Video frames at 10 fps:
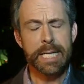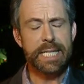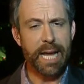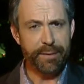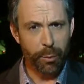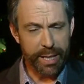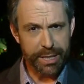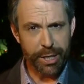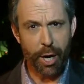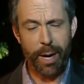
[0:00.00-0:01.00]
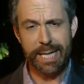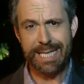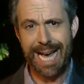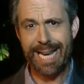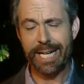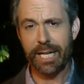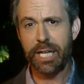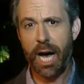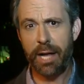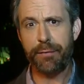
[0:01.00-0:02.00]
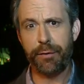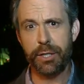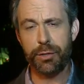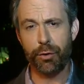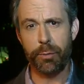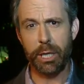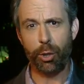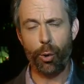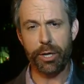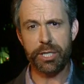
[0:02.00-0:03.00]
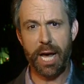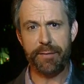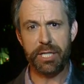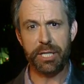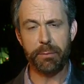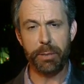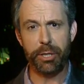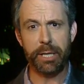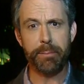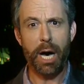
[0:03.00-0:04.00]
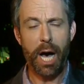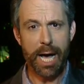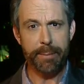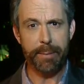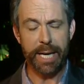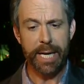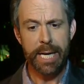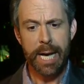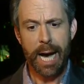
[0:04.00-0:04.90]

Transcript: Seven weeks ago, I sat in a conference room in a lawyer's office in the building behind me.